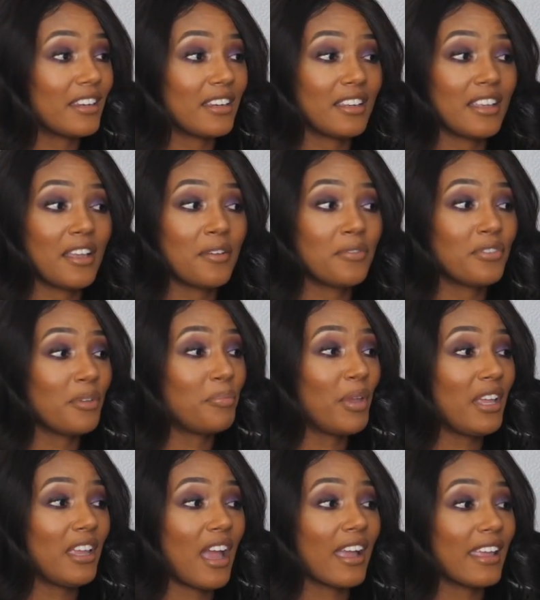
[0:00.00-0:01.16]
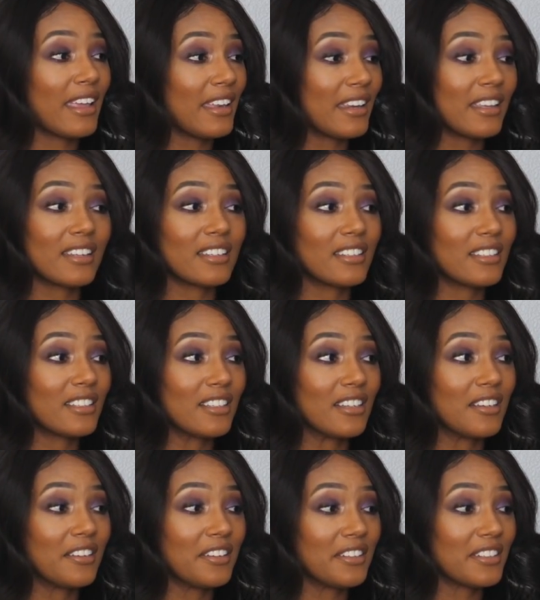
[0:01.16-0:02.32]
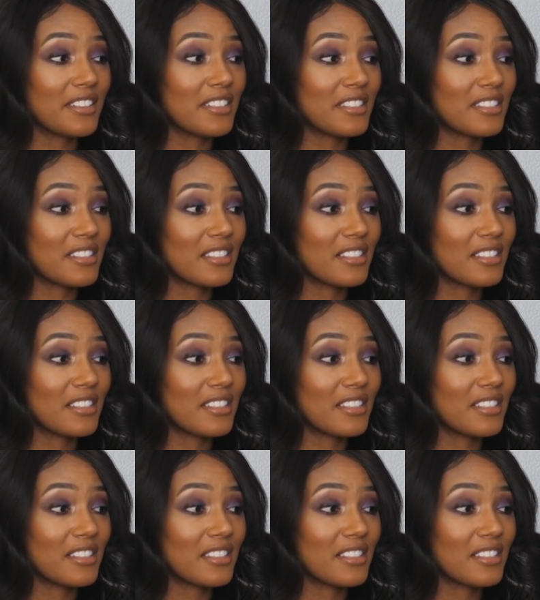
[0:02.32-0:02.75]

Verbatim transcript: MVP, I get it. Goodness.